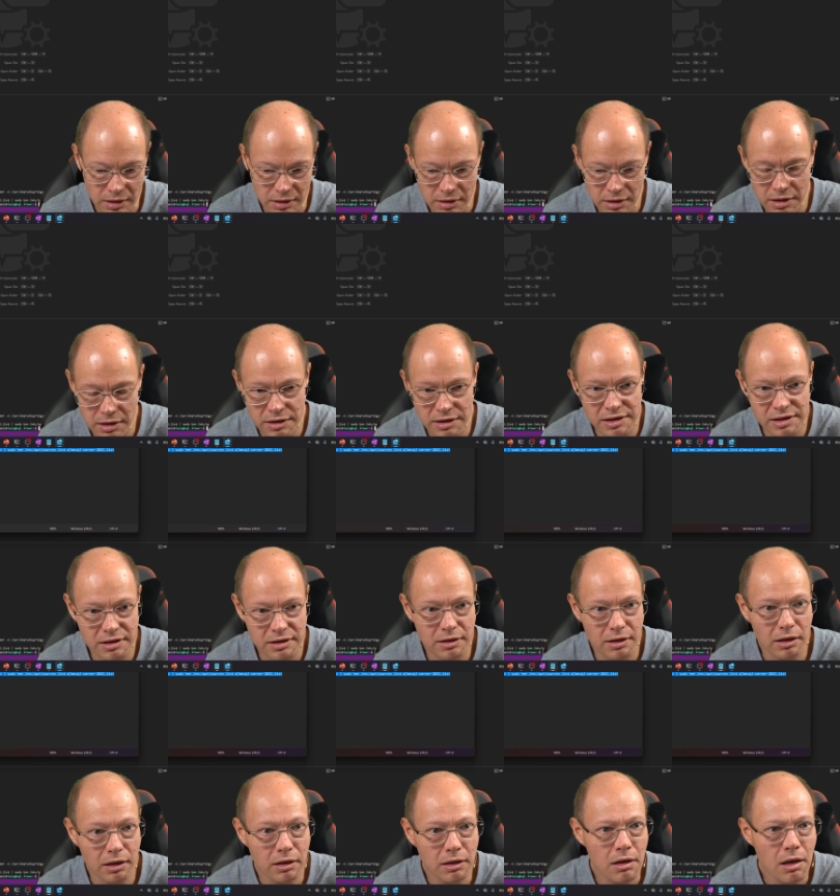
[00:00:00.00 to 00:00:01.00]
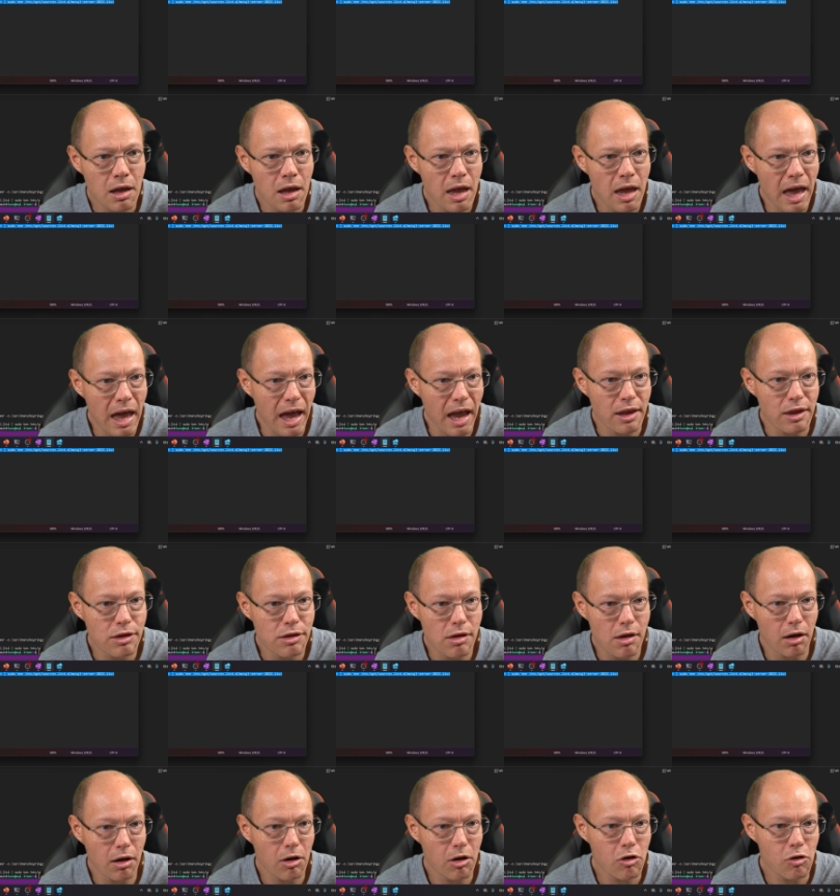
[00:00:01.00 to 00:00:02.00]
It's done, and
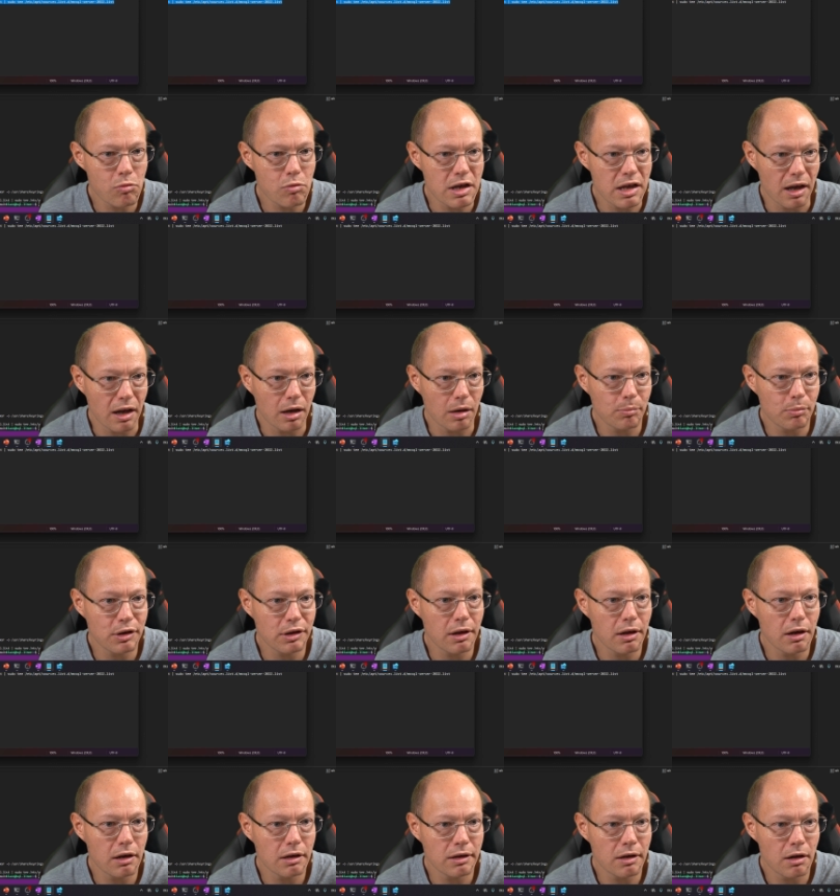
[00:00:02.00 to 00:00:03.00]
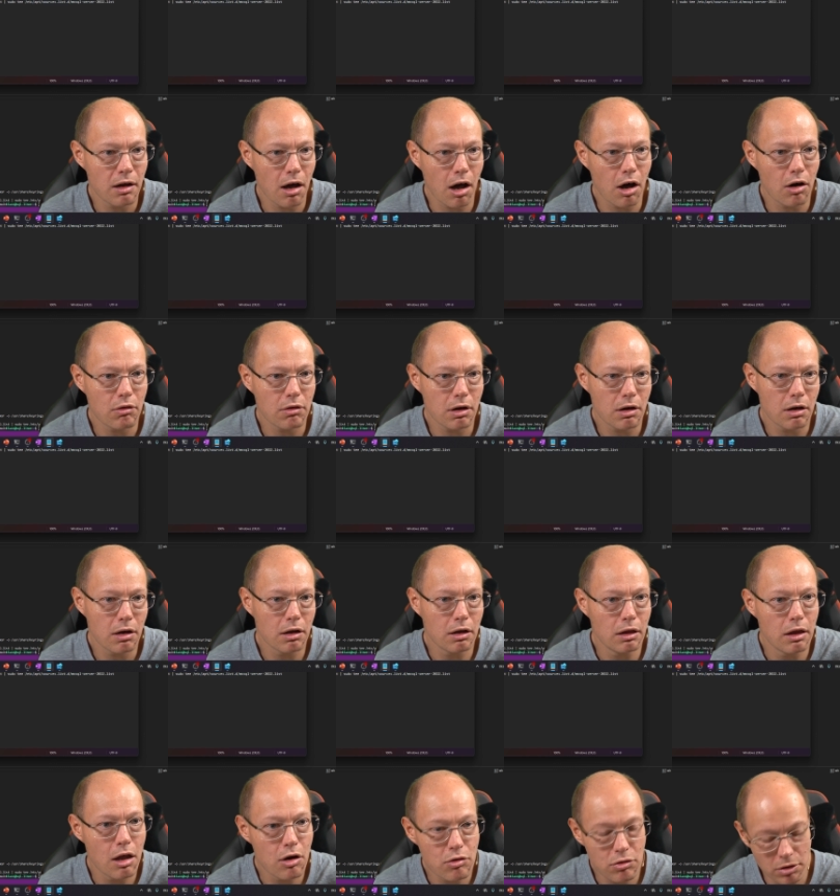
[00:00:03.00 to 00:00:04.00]
now we update our
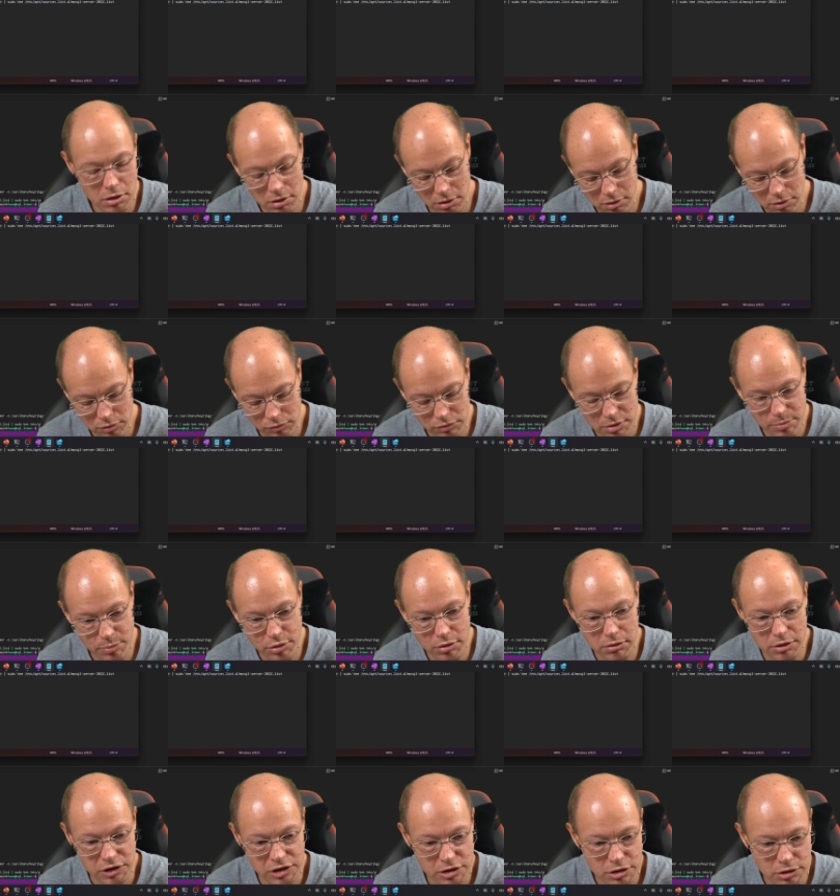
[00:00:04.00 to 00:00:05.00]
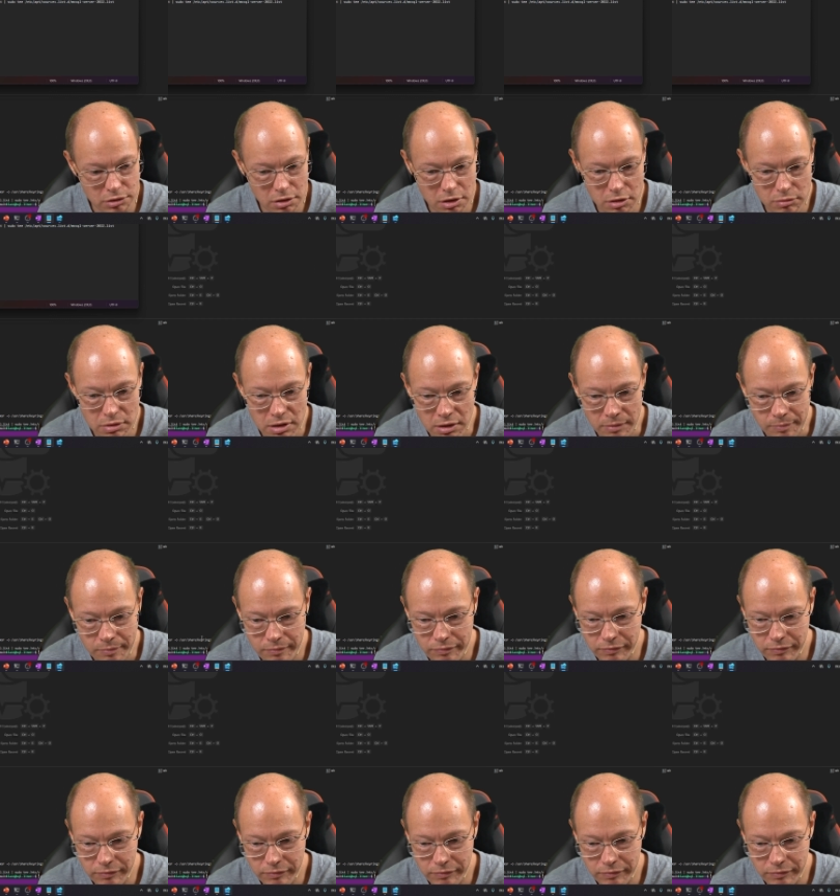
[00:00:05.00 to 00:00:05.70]
local repository.